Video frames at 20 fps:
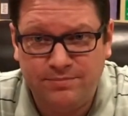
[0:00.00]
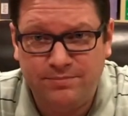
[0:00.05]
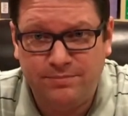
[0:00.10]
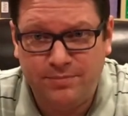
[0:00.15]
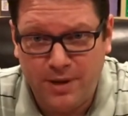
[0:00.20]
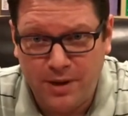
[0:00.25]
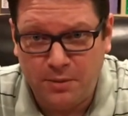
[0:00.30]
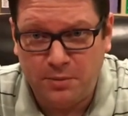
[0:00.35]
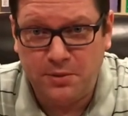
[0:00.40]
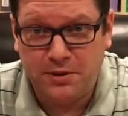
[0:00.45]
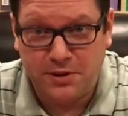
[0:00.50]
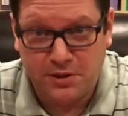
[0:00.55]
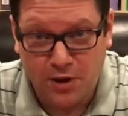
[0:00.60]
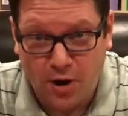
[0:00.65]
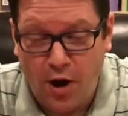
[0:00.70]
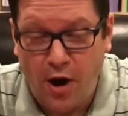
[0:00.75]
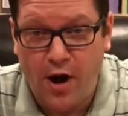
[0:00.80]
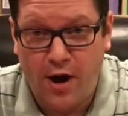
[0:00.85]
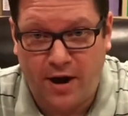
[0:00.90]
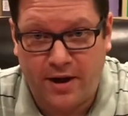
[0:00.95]
be able to
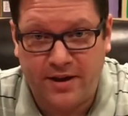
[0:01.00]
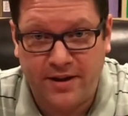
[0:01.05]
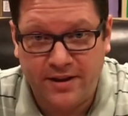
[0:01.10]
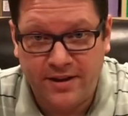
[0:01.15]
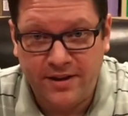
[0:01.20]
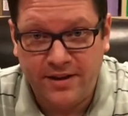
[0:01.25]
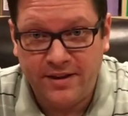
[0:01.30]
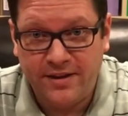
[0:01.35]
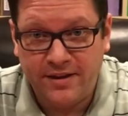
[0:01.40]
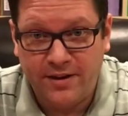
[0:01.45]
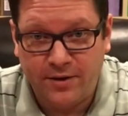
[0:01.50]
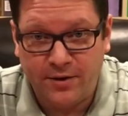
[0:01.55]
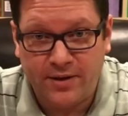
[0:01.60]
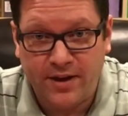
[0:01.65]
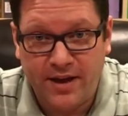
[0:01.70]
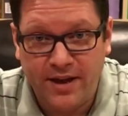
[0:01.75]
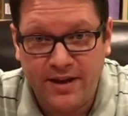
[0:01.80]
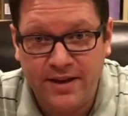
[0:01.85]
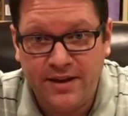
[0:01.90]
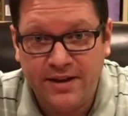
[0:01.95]
talk,
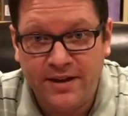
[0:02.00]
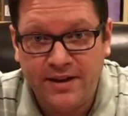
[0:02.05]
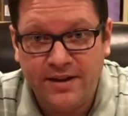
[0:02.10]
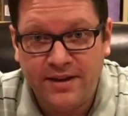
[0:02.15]
okay?